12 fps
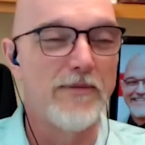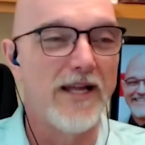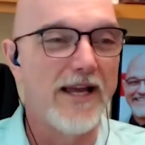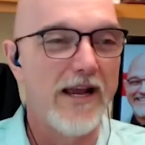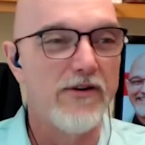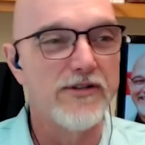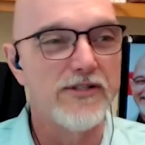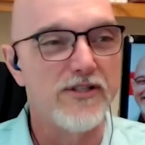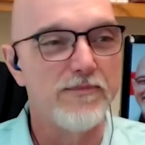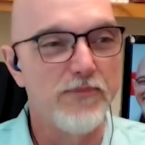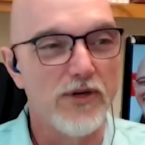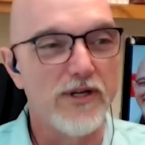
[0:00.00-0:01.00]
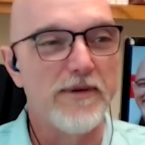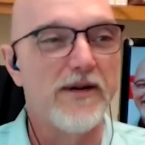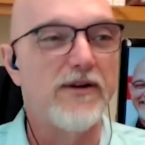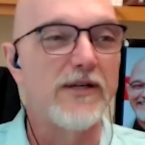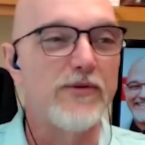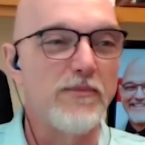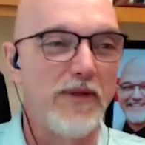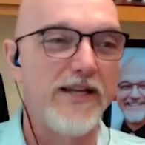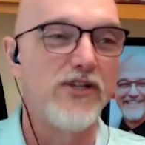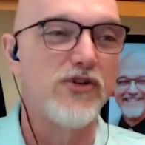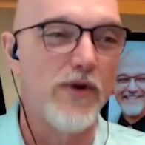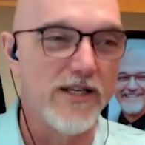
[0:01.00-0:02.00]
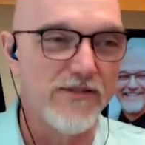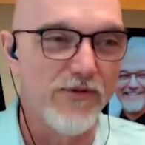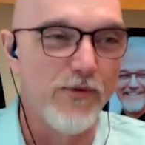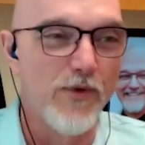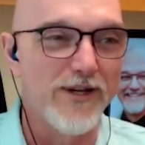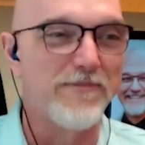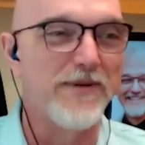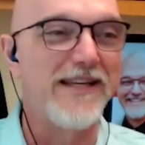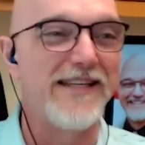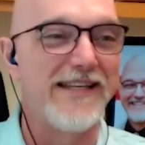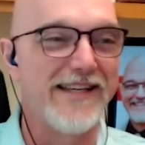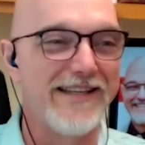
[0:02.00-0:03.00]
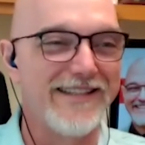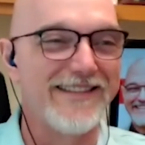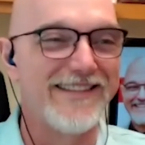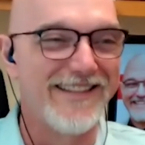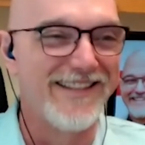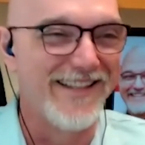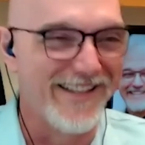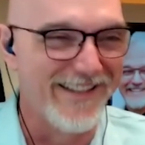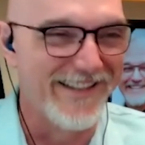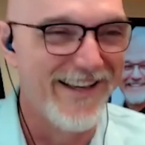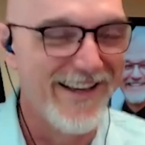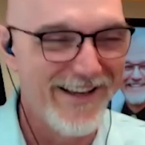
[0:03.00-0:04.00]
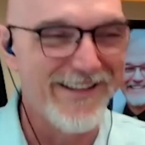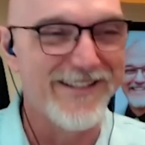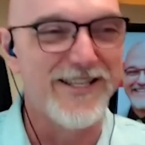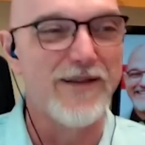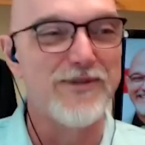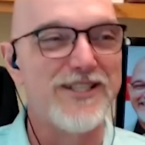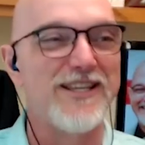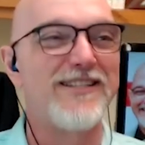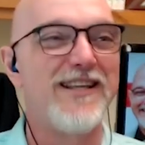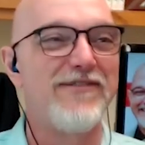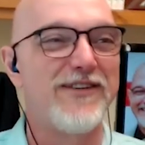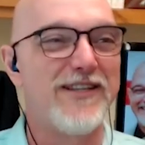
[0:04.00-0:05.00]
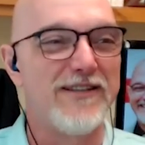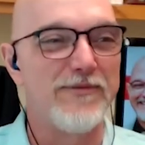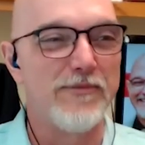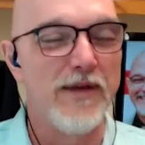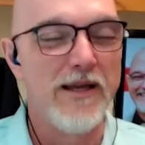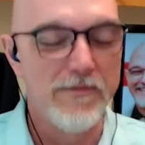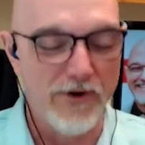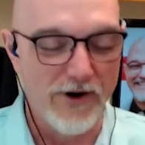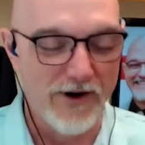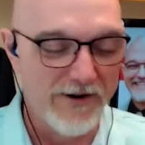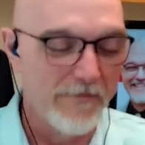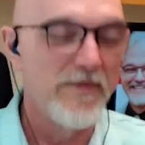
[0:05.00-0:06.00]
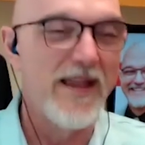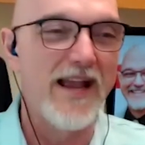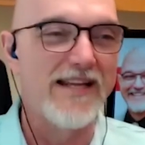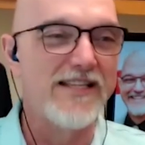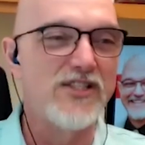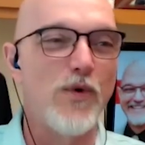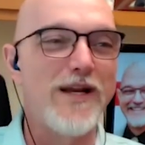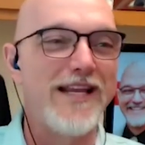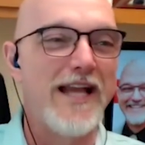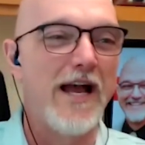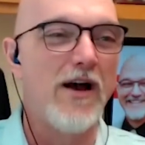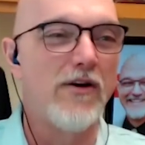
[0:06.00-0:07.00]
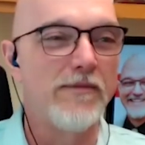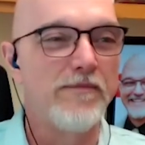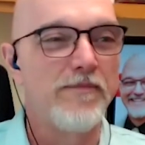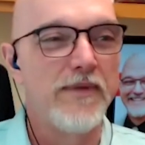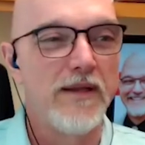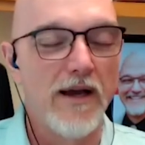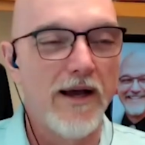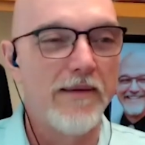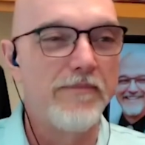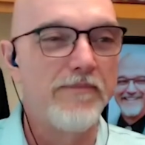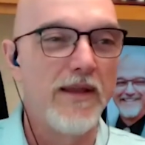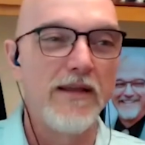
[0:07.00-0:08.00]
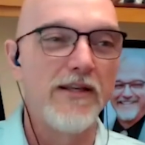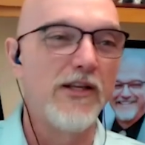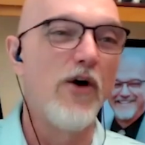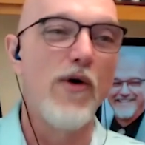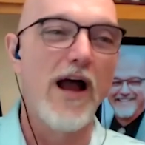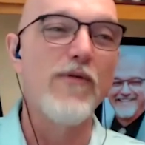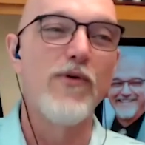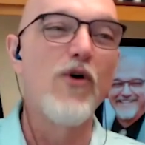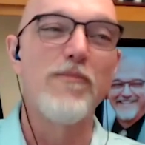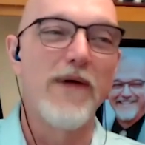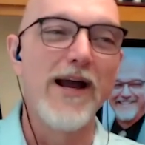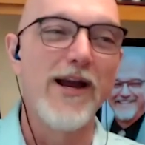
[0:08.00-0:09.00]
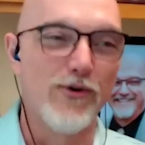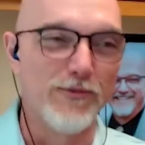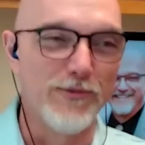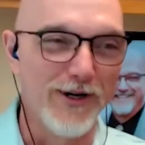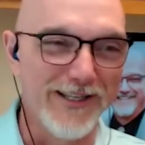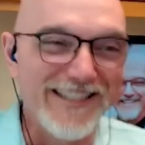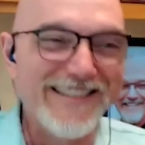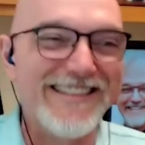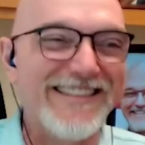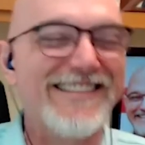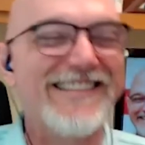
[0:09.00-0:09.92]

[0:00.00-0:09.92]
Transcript: Kamala Harris's book apparently was plagiarized from Wikipedia in some significant part. And he's tweeting out, you know, I wrote my own book.